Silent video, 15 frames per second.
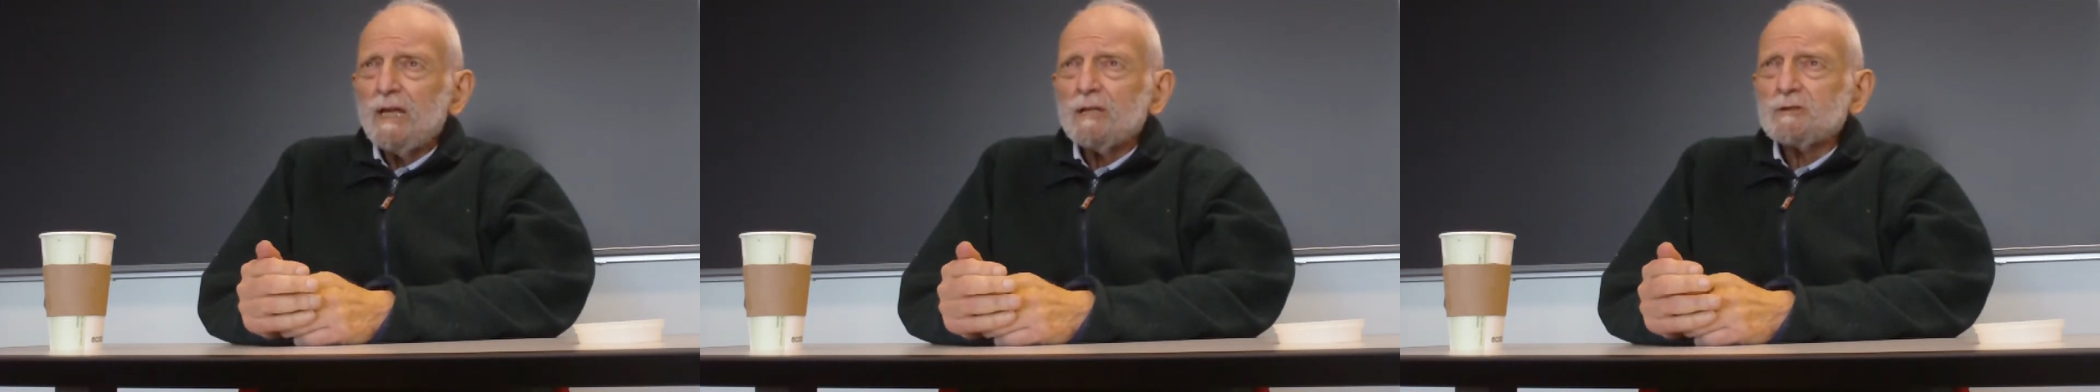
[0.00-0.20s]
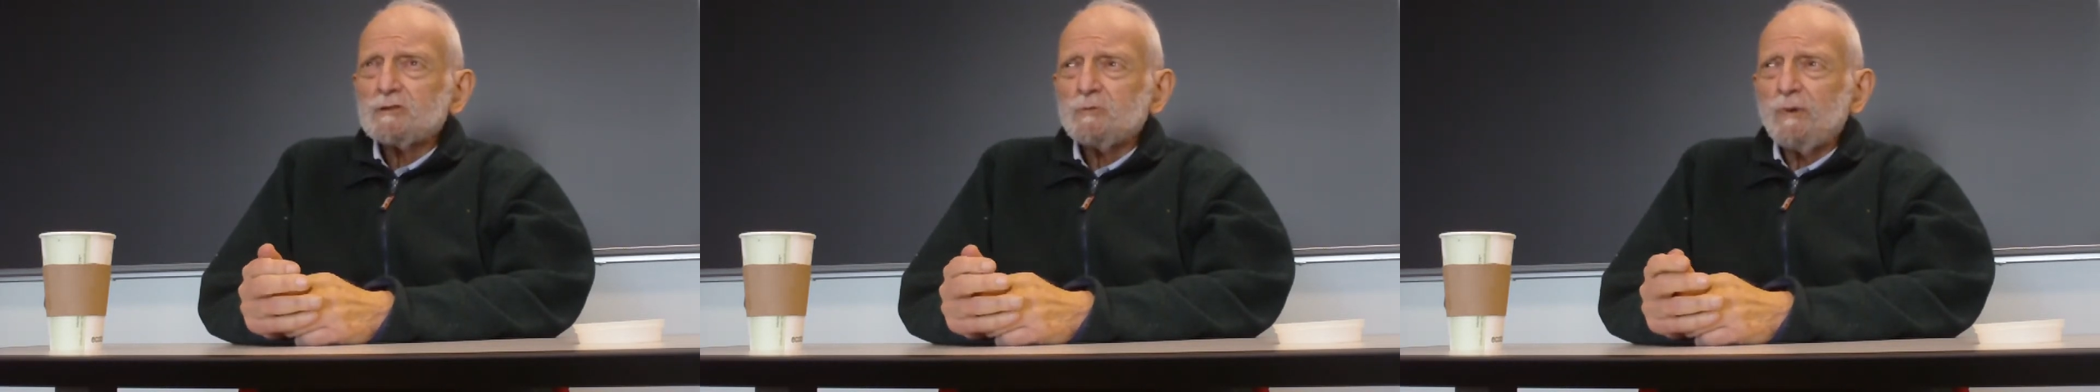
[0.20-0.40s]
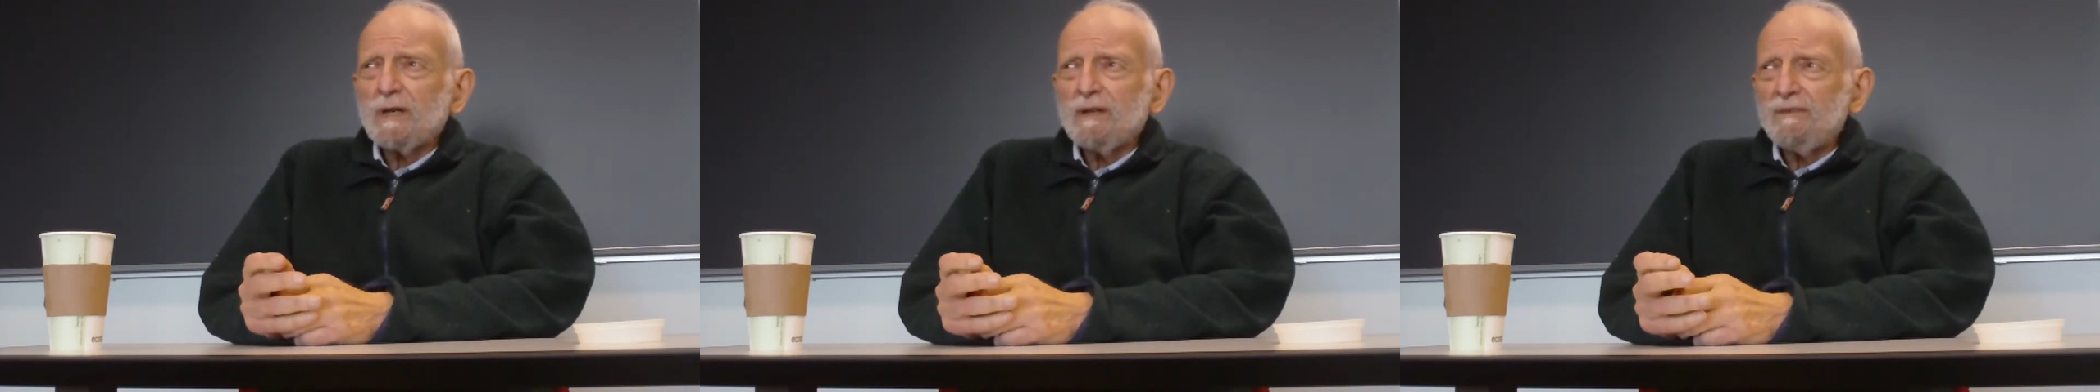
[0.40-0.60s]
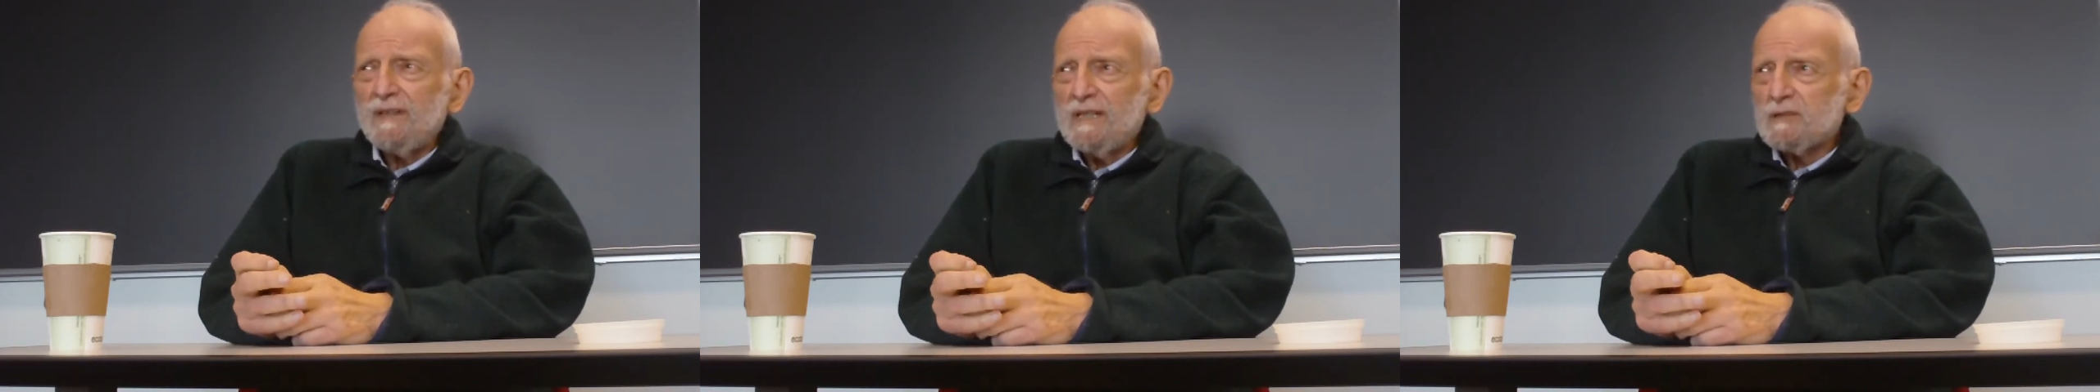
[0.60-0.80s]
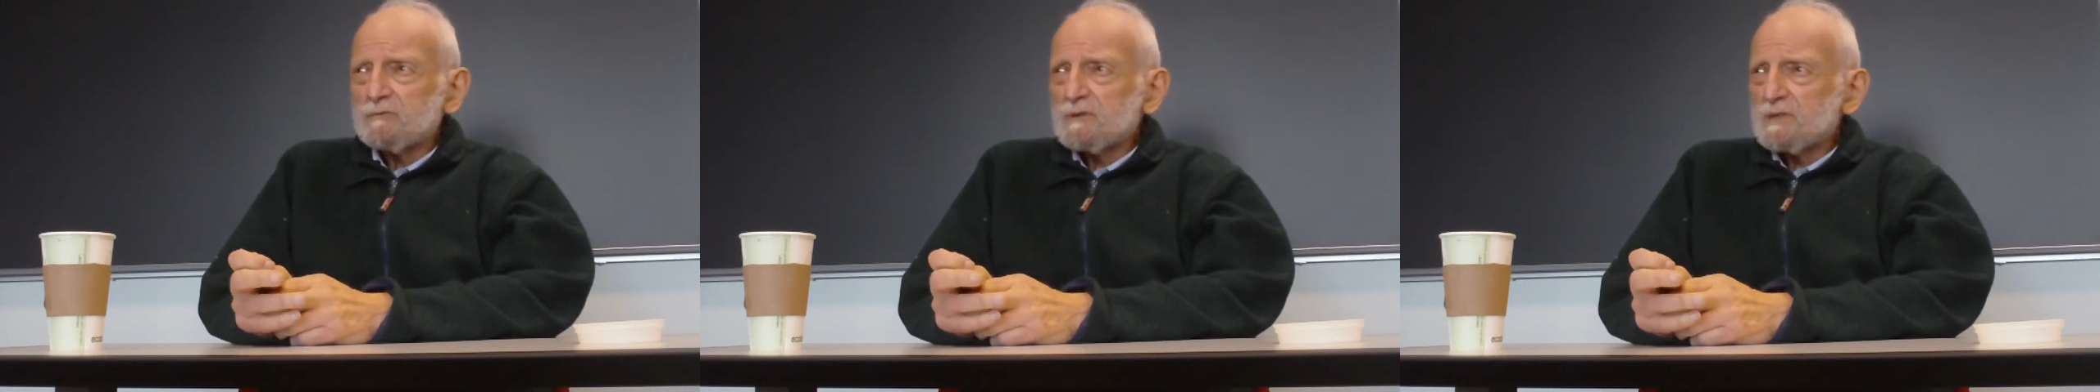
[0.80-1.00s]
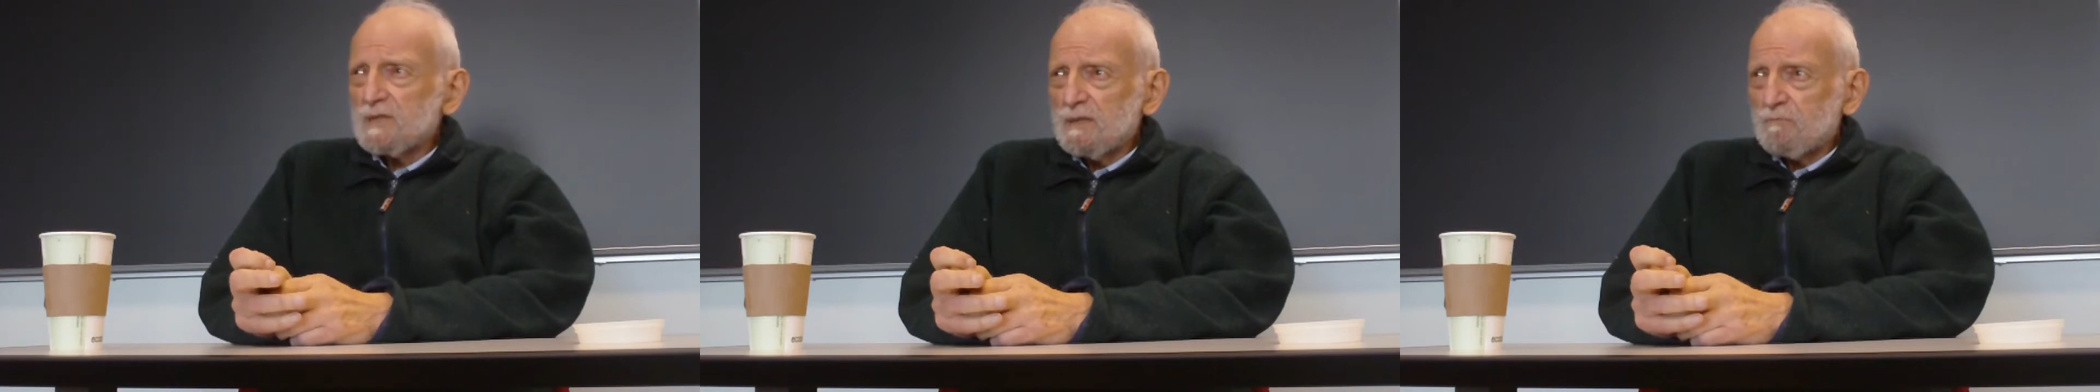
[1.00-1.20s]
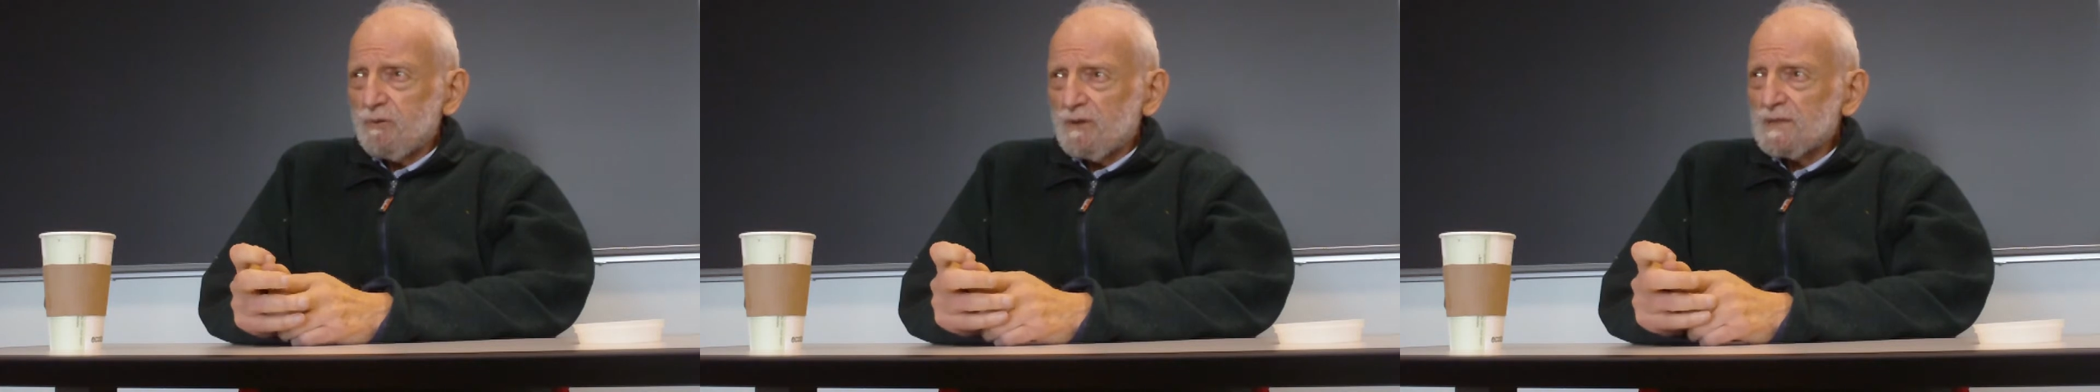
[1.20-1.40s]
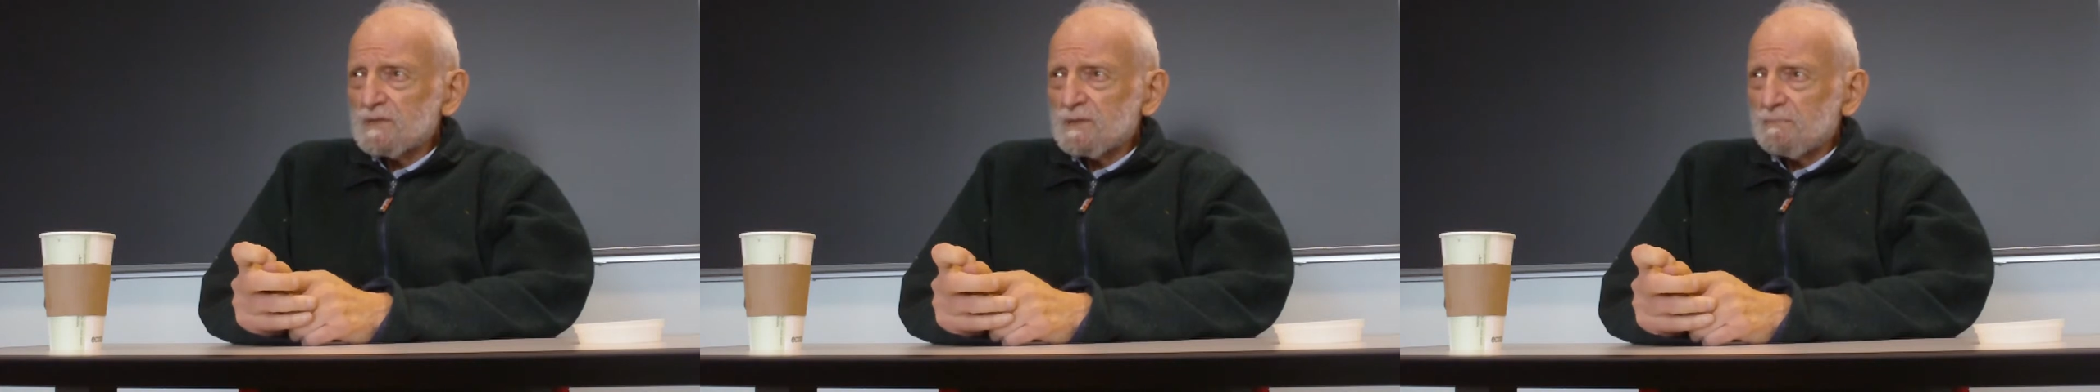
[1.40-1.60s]
to one of the interesting
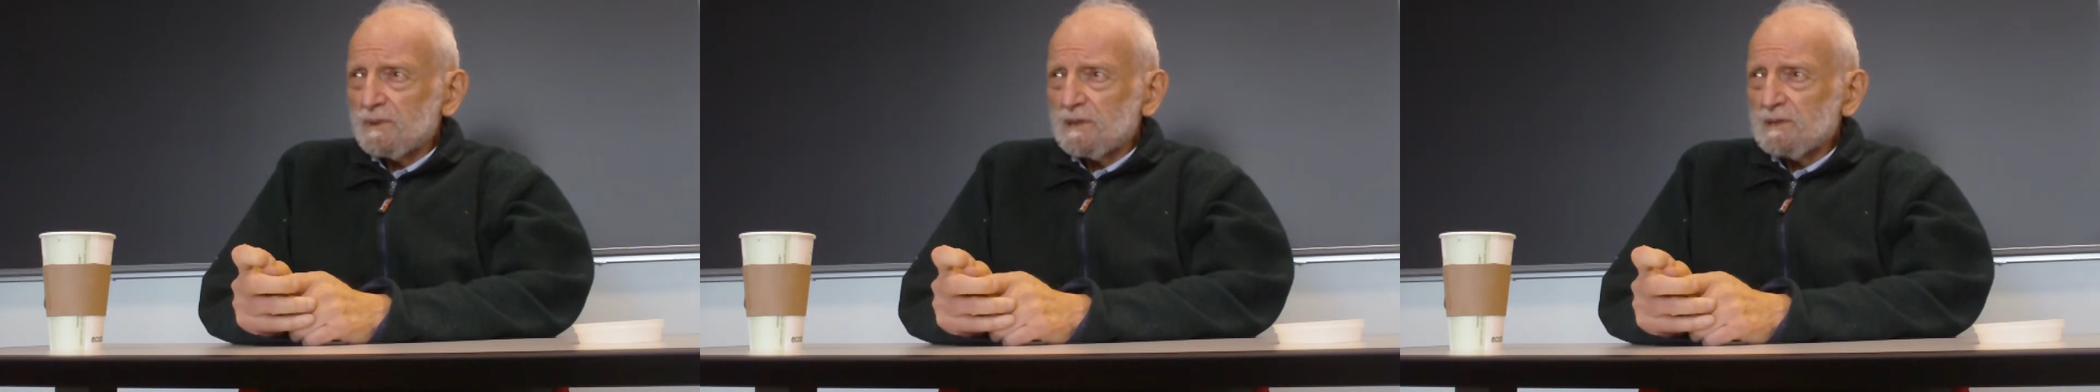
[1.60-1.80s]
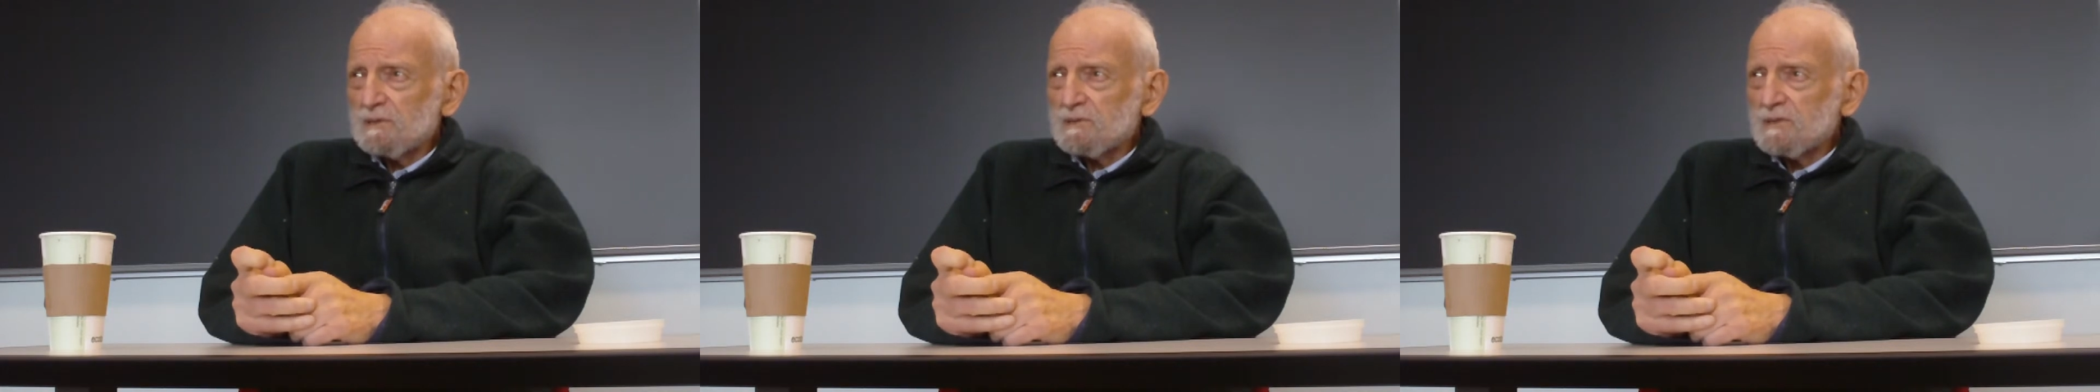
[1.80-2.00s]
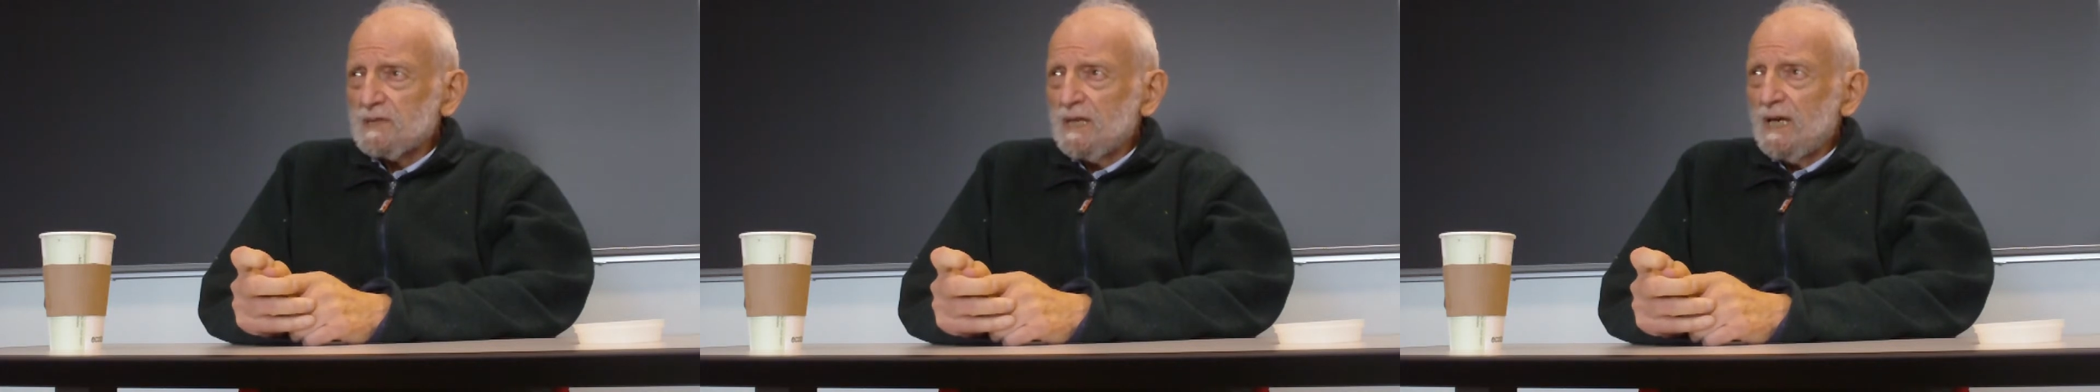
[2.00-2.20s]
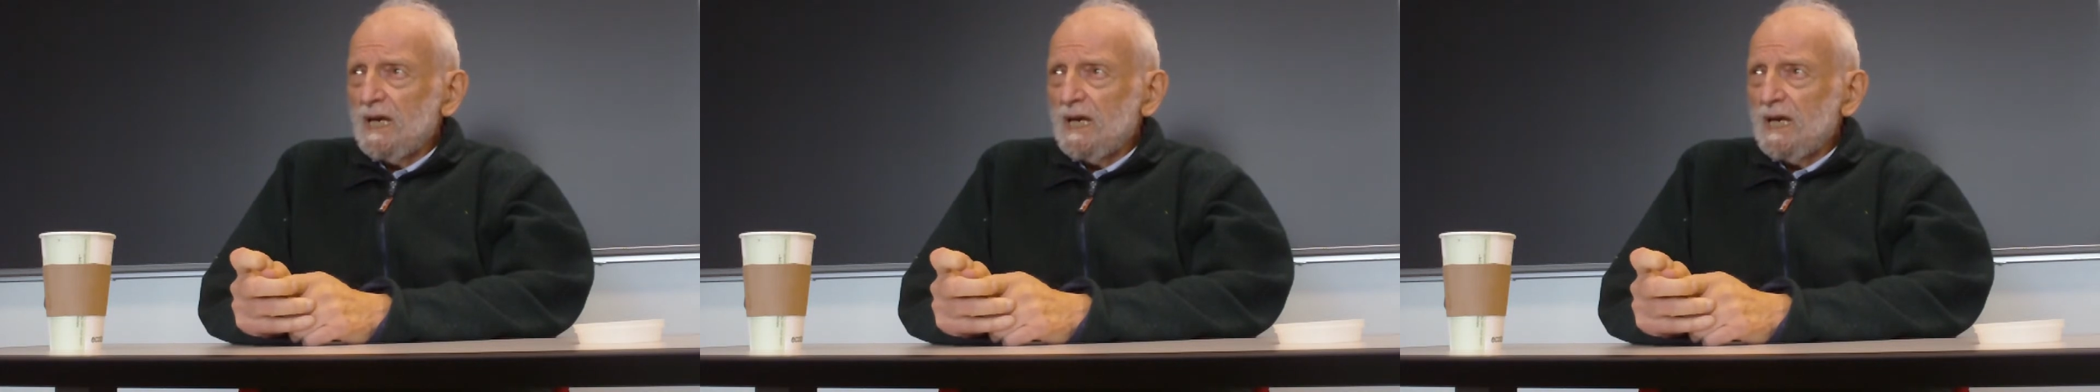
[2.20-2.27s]
principles